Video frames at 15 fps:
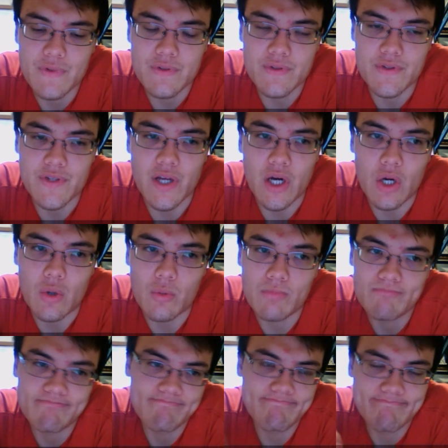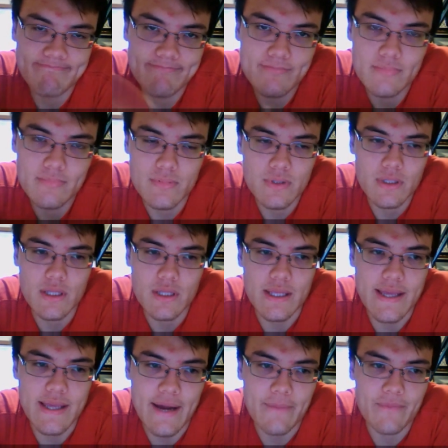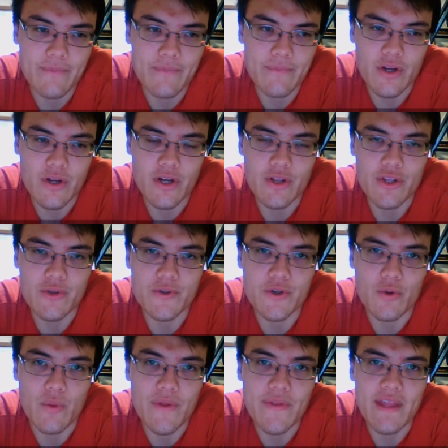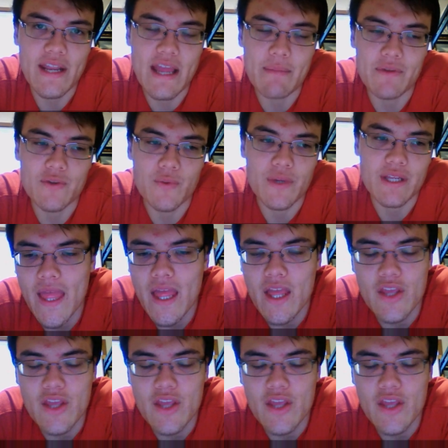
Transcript: So yeah, you're going to use your within and between.